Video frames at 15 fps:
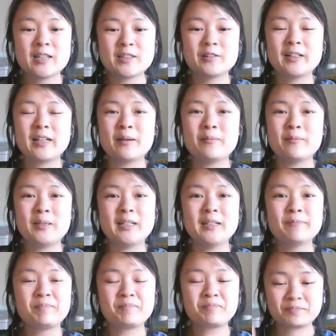don't get
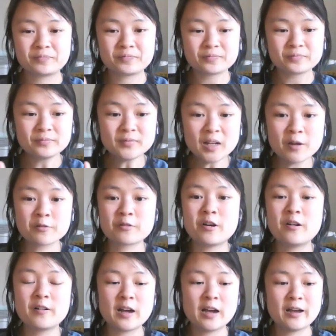me
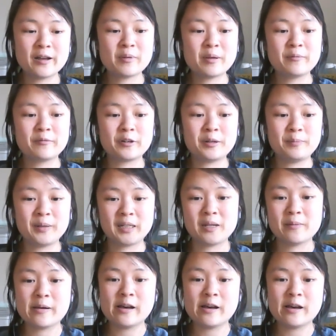wrong, um, I'm very picky